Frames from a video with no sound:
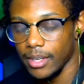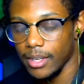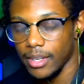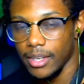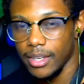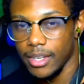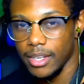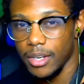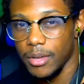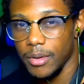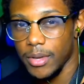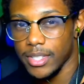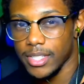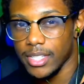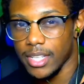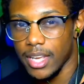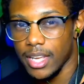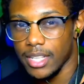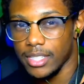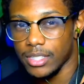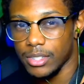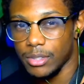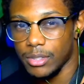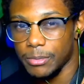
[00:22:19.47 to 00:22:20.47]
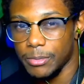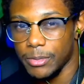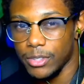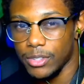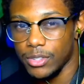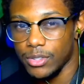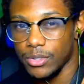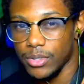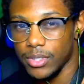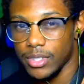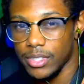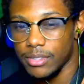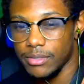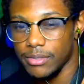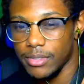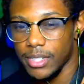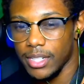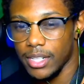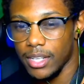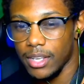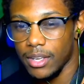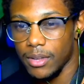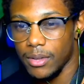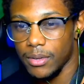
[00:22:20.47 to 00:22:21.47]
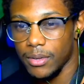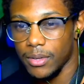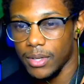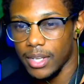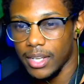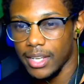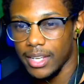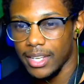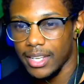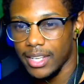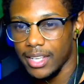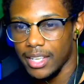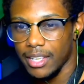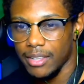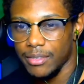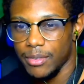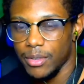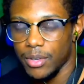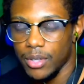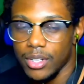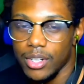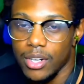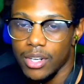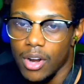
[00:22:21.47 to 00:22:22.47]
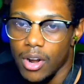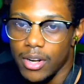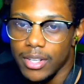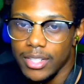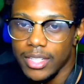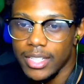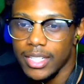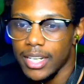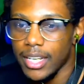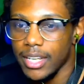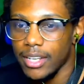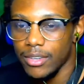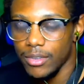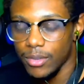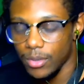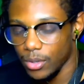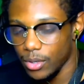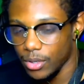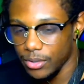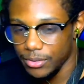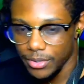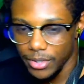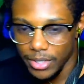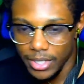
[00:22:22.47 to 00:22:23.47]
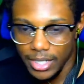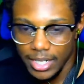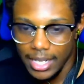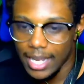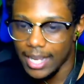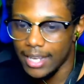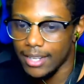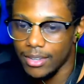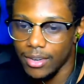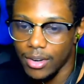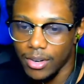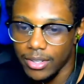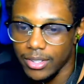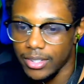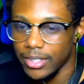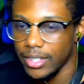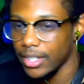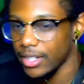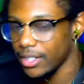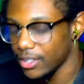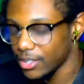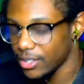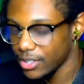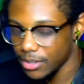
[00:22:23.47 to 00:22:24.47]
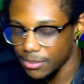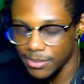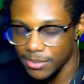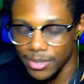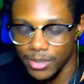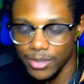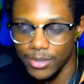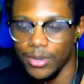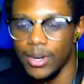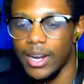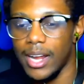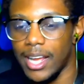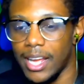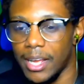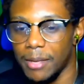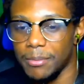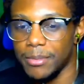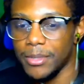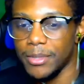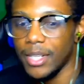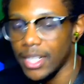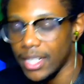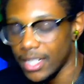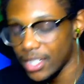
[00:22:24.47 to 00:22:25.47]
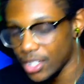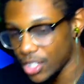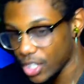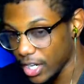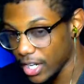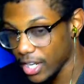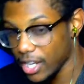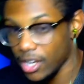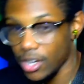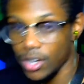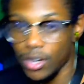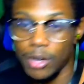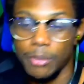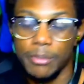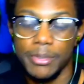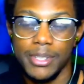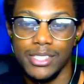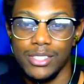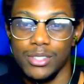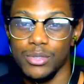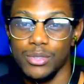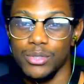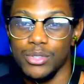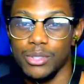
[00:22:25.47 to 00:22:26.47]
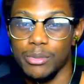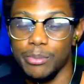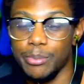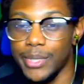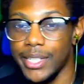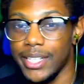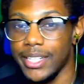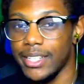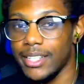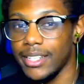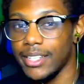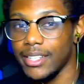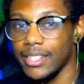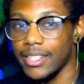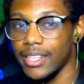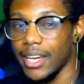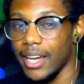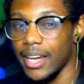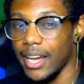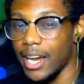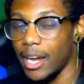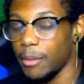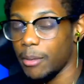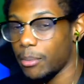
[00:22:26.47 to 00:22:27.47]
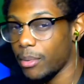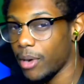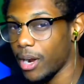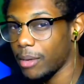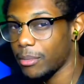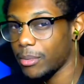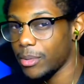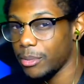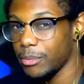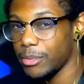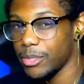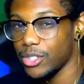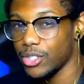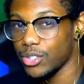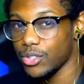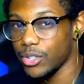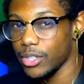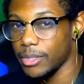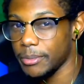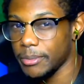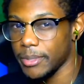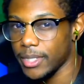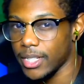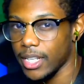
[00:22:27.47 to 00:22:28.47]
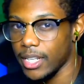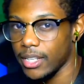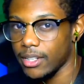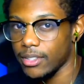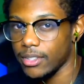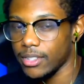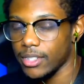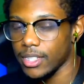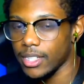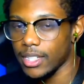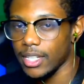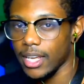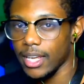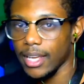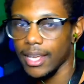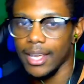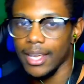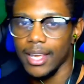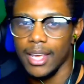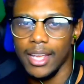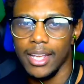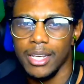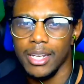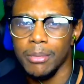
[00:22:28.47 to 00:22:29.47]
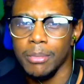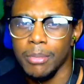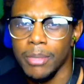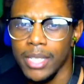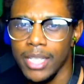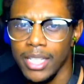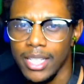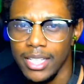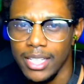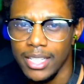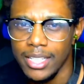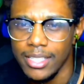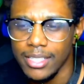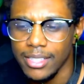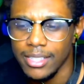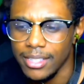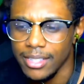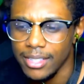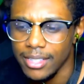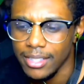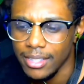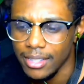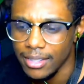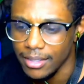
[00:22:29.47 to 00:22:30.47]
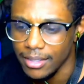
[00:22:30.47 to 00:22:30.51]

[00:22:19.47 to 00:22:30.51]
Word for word: Anyways, guys, I hope you enjoyed this video. If you're an Arlinator or if you're not an Arlinator, subscribe. Check out all my social media. I'll probably be streaming later tonight. And peace.